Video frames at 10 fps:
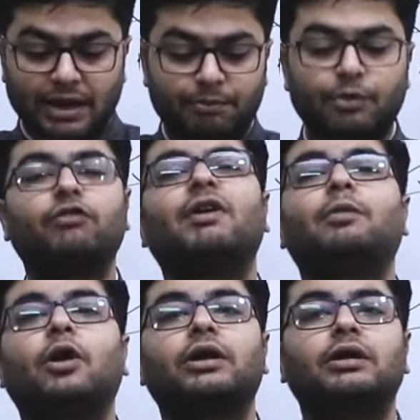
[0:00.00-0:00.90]
improve
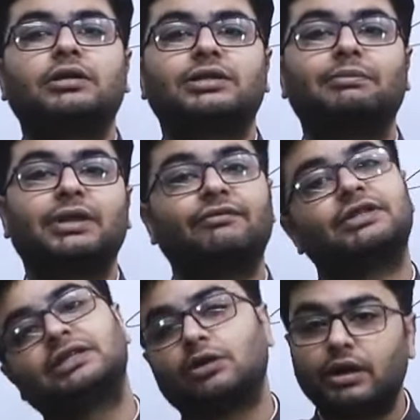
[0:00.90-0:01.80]
upon something
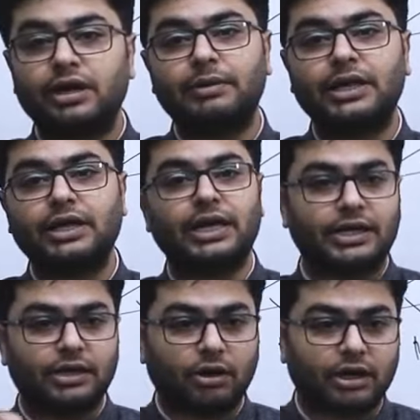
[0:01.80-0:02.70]
which has already been
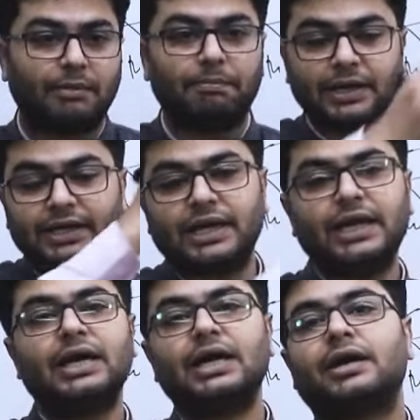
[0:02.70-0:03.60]
created, or
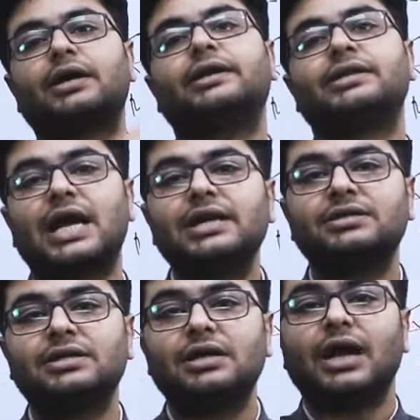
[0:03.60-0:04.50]
completely
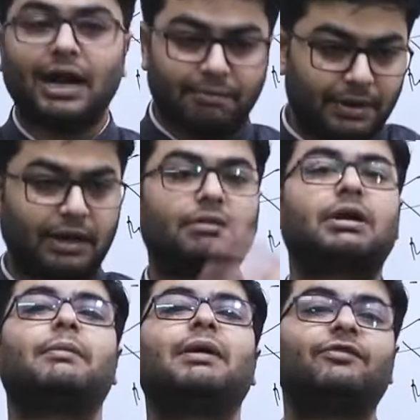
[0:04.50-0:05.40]
criticize and
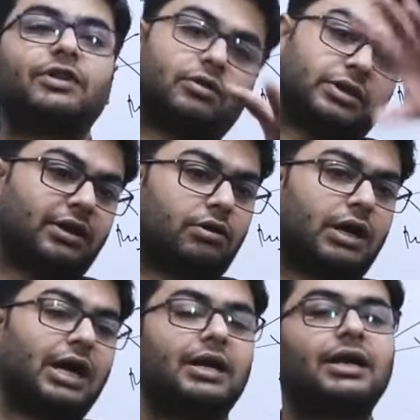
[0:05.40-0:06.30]
come up with that
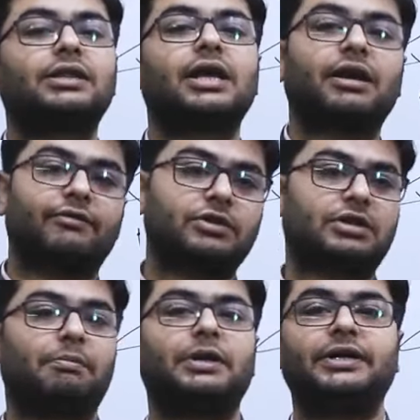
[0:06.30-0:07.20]
earlier thinker
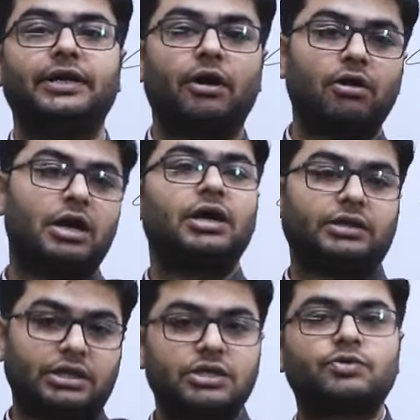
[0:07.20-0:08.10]
was completely wrong.
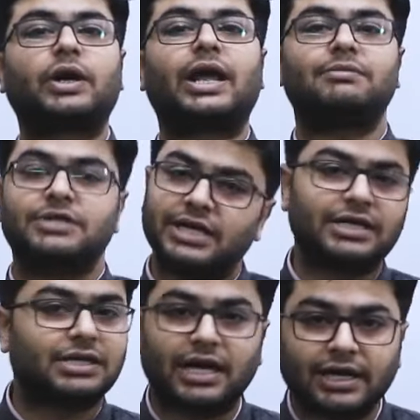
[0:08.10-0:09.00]
This is what I am
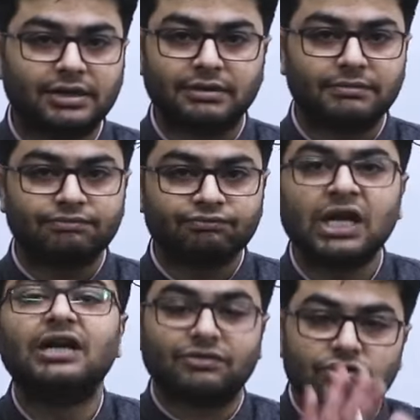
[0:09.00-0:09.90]
saying is correct.
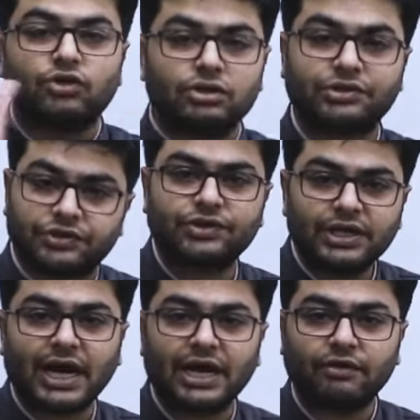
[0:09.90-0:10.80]
This is
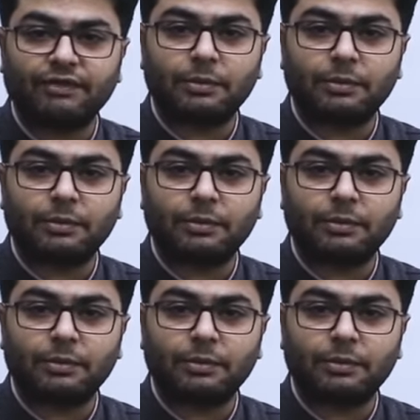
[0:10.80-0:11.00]
the kind of